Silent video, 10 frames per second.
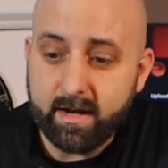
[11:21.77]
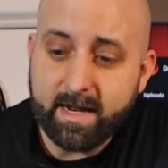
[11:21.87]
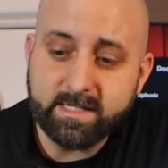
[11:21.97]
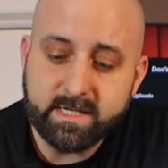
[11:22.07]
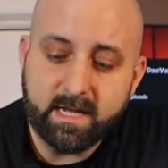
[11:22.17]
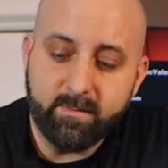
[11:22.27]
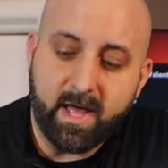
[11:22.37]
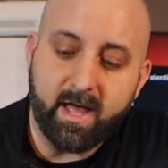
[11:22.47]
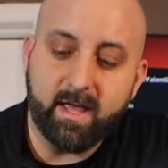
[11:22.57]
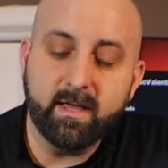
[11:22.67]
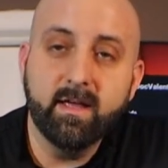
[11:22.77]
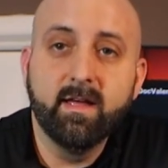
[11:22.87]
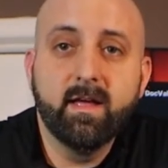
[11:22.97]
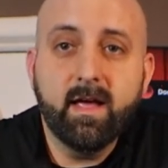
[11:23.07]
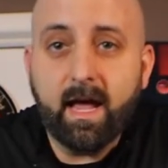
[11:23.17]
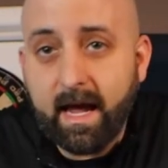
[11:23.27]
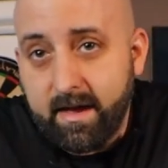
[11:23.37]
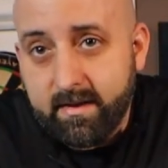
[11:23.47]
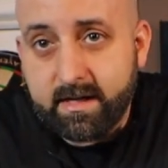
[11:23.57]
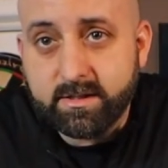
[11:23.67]
an HDMI,
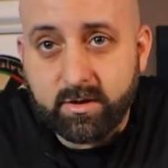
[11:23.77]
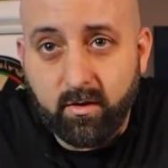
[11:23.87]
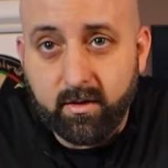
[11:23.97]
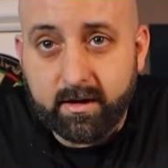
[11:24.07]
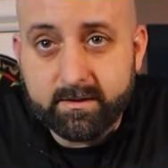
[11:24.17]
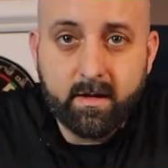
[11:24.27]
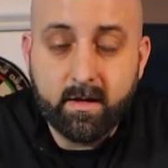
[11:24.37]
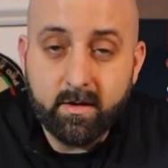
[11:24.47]
and the controller.